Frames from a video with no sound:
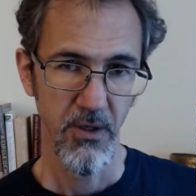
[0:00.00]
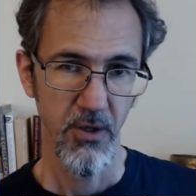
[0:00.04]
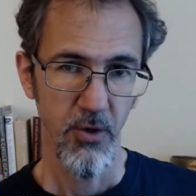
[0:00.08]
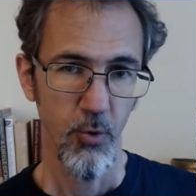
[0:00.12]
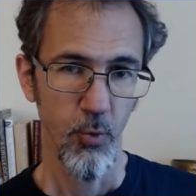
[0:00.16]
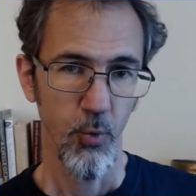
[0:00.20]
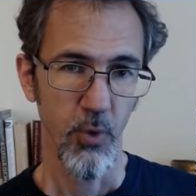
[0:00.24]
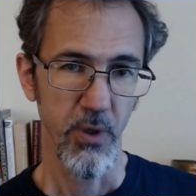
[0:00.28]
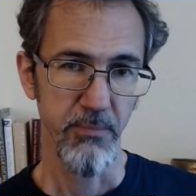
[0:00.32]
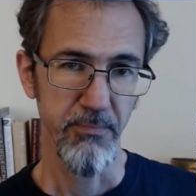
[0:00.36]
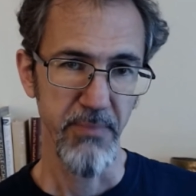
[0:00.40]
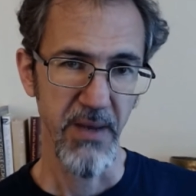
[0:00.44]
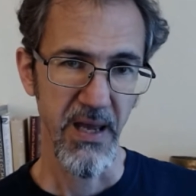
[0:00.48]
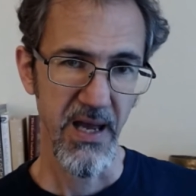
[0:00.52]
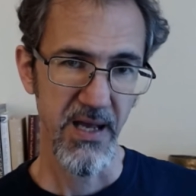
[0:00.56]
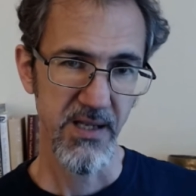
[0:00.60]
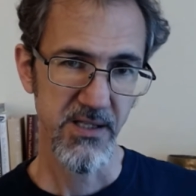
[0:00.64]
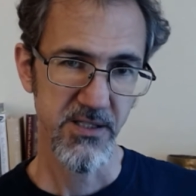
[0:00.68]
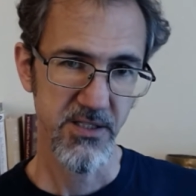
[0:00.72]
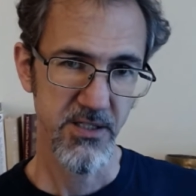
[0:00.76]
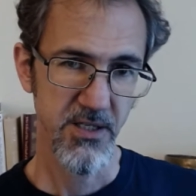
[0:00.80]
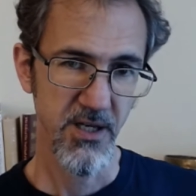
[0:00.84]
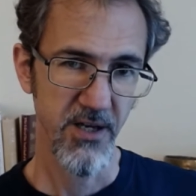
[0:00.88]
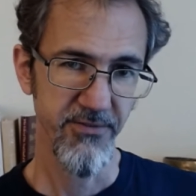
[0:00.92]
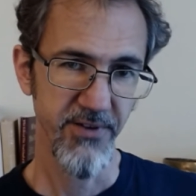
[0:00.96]
When bad
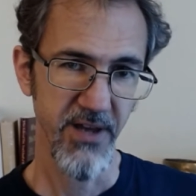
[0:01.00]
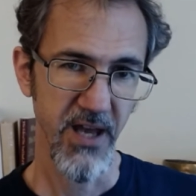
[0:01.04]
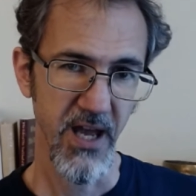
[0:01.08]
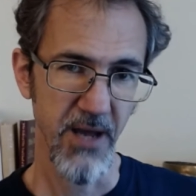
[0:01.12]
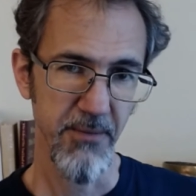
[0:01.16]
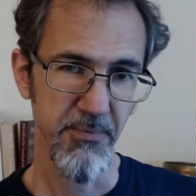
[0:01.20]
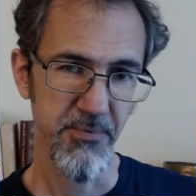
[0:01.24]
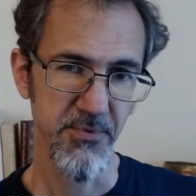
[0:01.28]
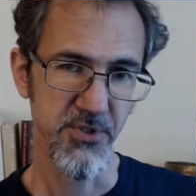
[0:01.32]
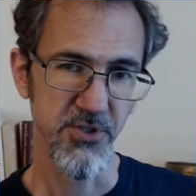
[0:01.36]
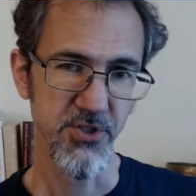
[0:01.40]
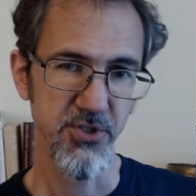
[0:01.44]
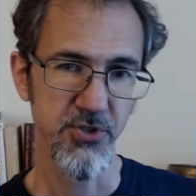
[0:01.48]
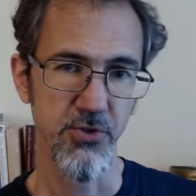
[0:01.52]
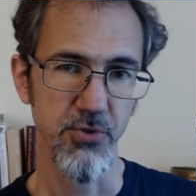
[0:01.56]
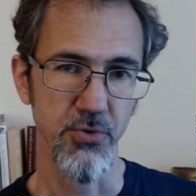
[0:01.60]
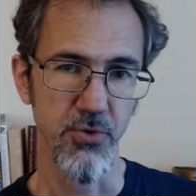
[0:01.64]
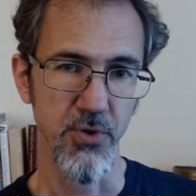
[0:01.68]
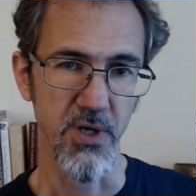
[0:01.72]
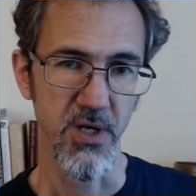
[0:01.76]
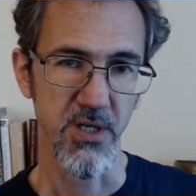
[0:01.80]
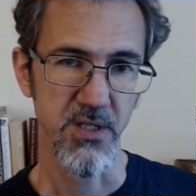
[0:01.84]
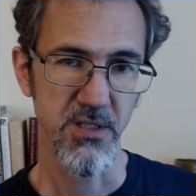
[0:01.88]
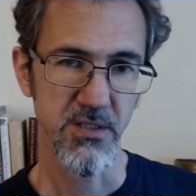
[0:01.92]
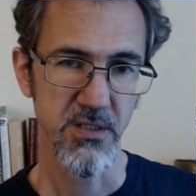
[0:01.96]
stuff happens to
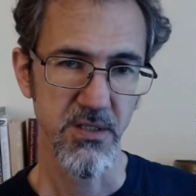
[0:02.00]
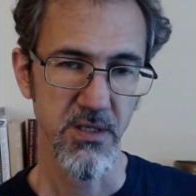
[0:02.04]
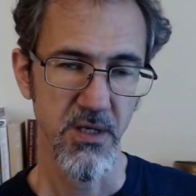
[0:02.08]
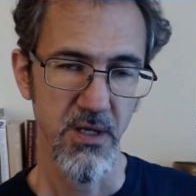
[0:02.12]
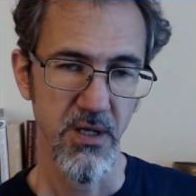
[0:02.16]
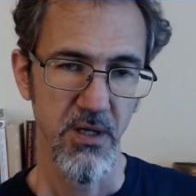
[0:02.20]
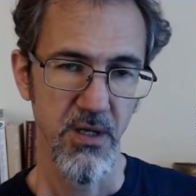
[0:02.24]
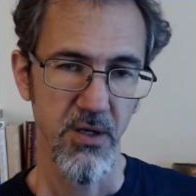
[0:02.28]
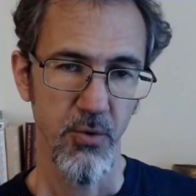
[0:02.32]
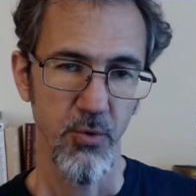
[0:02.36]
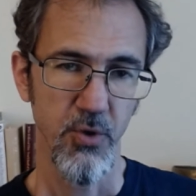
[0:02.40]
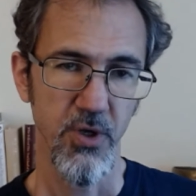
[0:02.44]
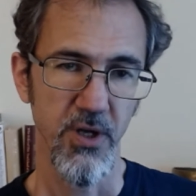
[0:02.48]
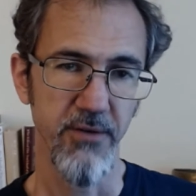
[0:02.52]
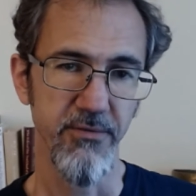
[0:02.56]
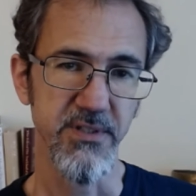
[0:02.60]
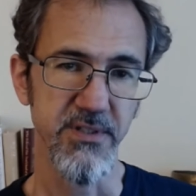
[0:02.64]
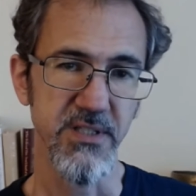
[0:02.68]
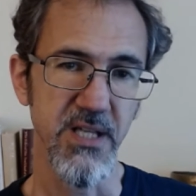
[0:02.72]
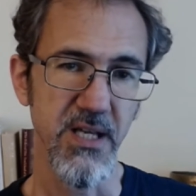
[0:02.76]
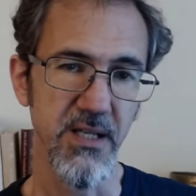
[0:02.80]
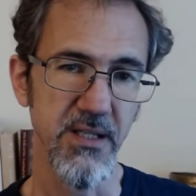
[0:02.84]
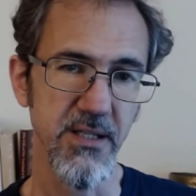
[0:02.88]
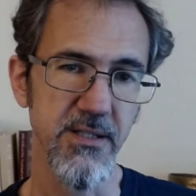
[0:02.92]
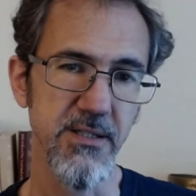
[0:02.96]
us, we have a
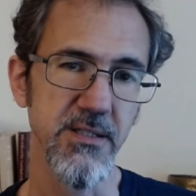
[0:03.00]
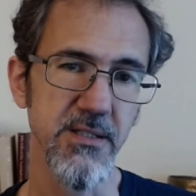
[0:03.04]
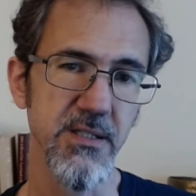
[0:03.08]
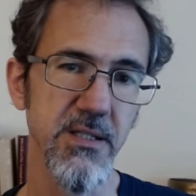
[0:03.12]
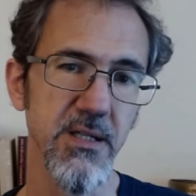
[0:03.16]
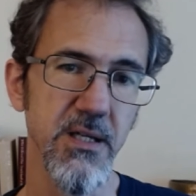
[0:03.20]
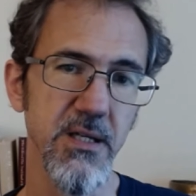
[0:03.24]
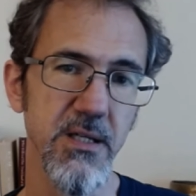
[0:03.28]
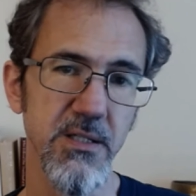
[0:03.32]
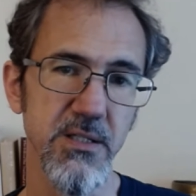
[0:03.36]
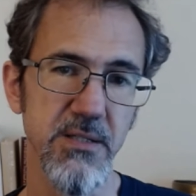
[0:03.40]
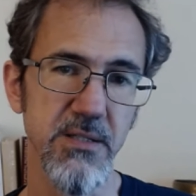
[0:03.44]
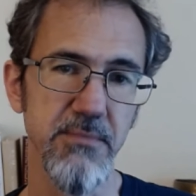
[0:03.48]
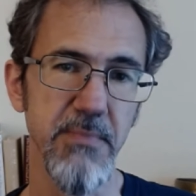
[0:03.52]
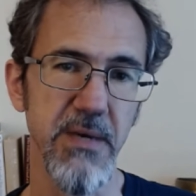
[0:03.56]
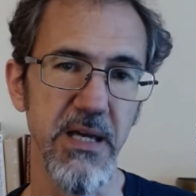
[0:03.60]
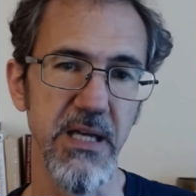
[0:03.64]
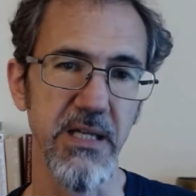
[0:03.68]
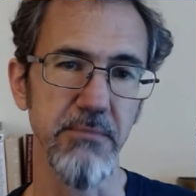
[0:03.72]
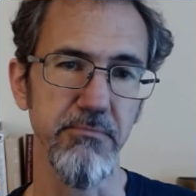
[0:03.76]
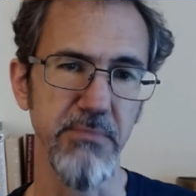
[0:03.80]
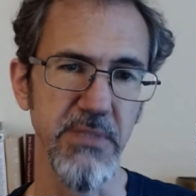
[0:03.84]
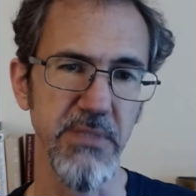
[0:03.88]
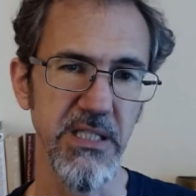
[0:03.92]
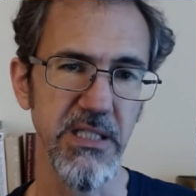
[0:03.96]
tendency to
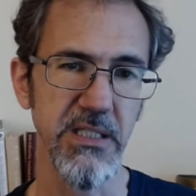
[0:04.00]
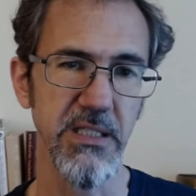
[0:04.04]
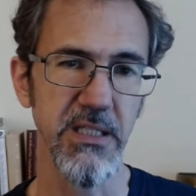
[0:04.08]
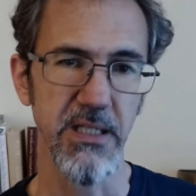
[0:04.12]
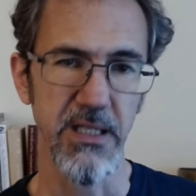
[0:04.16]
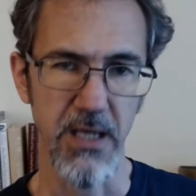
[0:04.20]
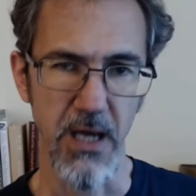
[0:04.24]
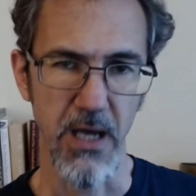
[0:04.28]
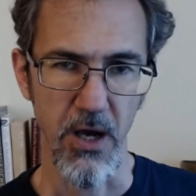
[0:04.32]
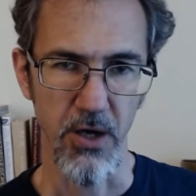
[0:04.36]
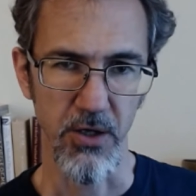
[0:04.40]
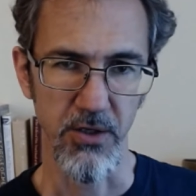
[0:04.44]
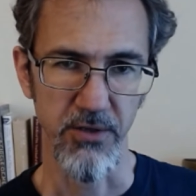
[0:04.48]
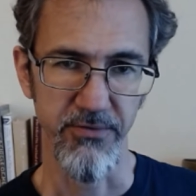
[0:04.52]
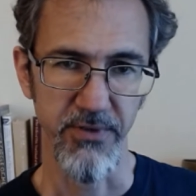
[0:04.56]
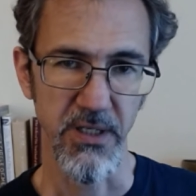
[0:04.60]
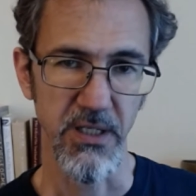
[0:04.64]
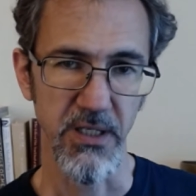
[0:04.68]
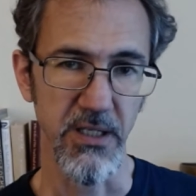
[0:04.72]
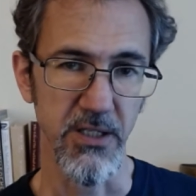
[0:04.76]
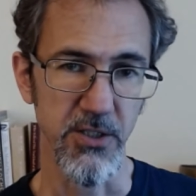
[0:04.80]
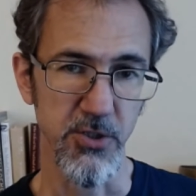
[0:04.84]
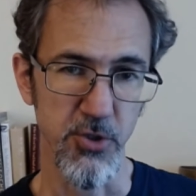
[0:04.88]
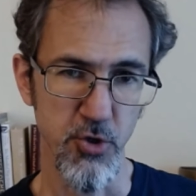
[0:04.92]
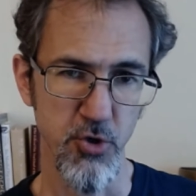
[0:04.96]
make meaning out of it,
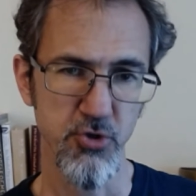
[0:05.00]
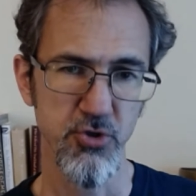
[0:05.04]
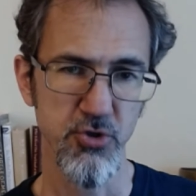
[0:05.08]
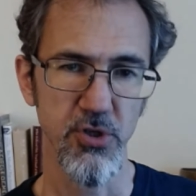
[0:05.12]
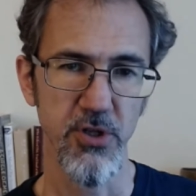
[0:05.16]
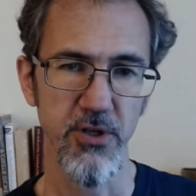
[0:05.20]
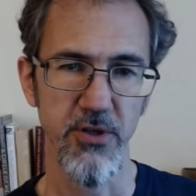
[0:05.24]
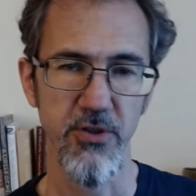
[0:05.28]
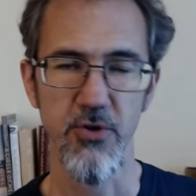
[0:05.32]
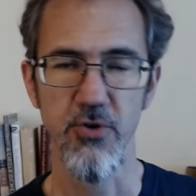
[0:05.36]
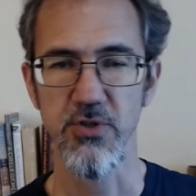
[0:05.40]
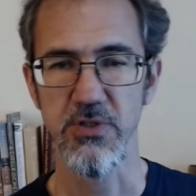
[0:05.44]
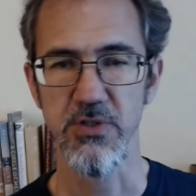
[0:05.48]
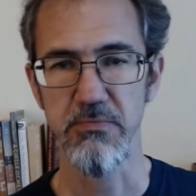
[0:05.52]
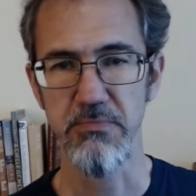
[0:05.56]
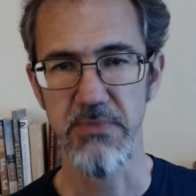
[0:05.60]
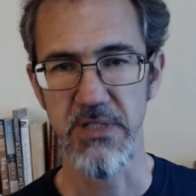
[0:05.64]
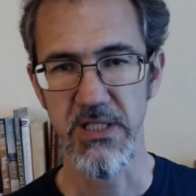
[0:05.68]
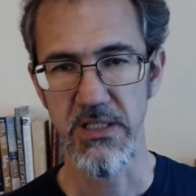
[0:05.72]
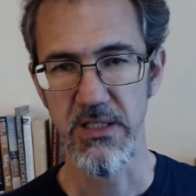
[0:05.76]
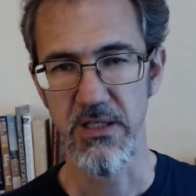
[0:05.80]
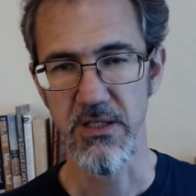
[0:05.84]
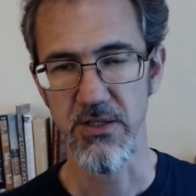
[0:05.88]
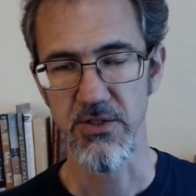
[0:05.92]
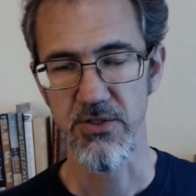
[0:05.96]
and usually those
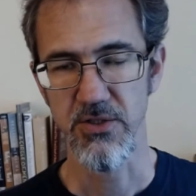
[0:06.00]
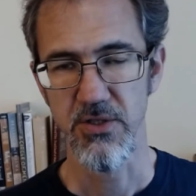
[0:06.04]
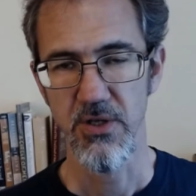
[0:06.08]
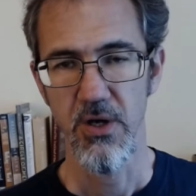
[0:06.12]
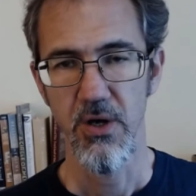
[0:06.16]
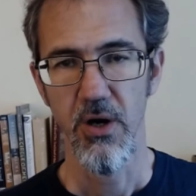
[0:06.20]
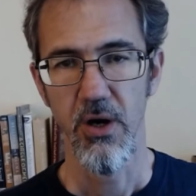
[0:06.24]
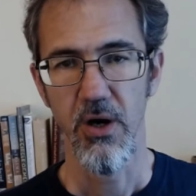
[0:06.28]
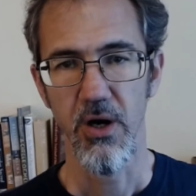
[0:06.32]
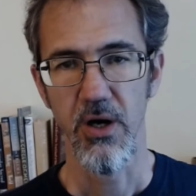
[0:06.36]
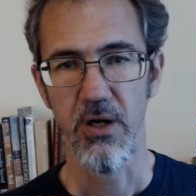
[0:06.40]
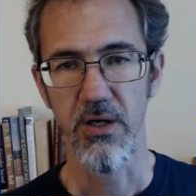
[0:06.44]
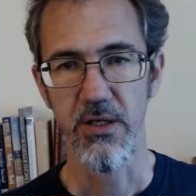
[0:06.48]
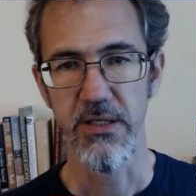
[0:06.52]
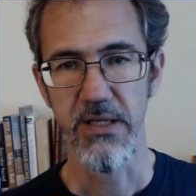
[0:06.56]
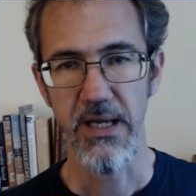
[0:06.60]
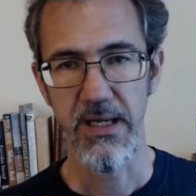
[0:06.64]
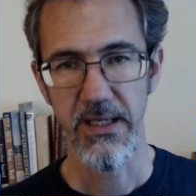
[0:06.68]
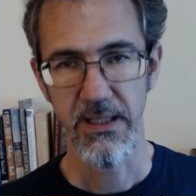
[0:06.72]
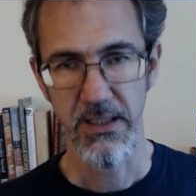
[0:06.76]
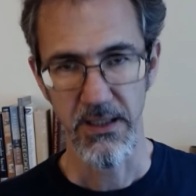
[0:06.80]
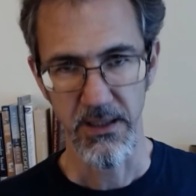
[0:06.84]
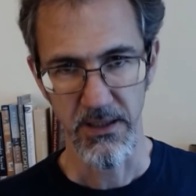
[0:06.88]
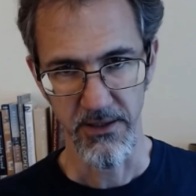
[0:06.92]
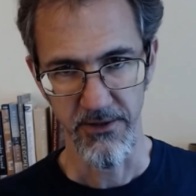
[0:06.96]
meanings are
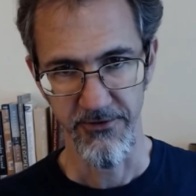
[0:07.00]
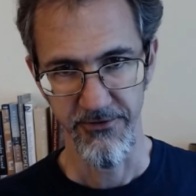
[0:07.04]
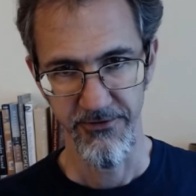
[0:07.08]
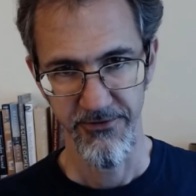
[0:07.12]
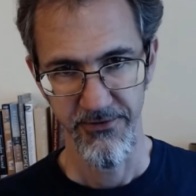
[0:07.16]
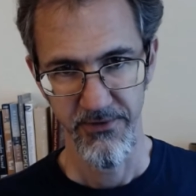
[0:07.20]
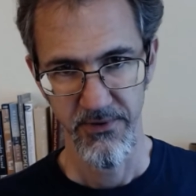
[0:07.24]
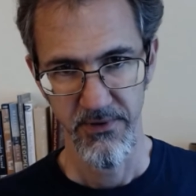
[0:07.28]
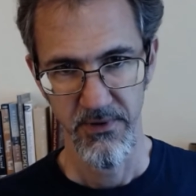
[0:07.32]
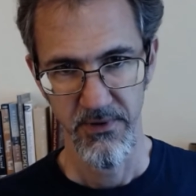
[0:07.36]
negative.